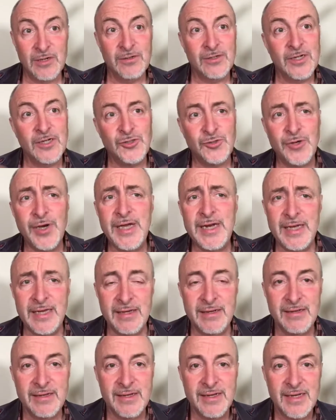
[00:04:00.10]
I'll try
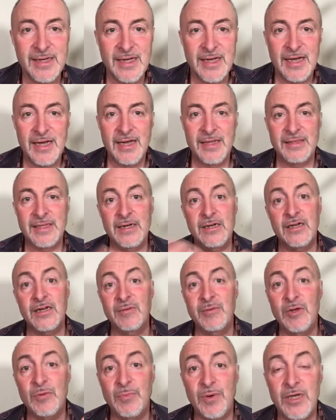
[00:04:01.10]
training, then you're going to
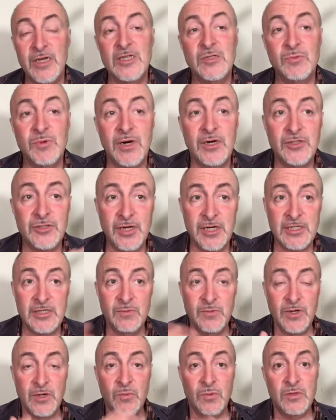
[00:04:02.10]
be in a place where attracting
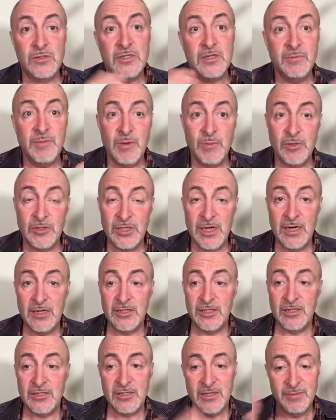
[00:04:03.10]
what you want is going to be more
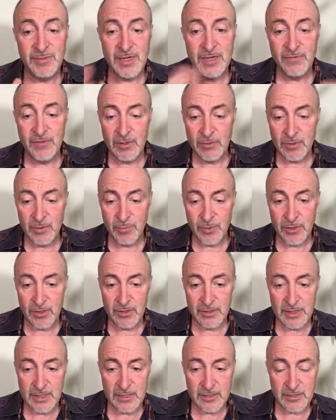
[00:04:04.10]
challenging. So let me give you a point
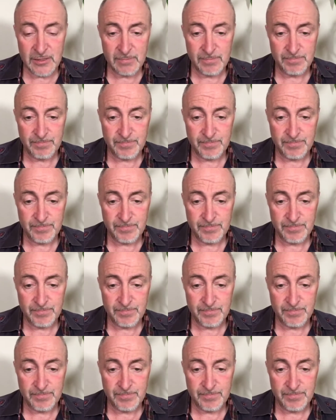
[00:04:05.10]
on this.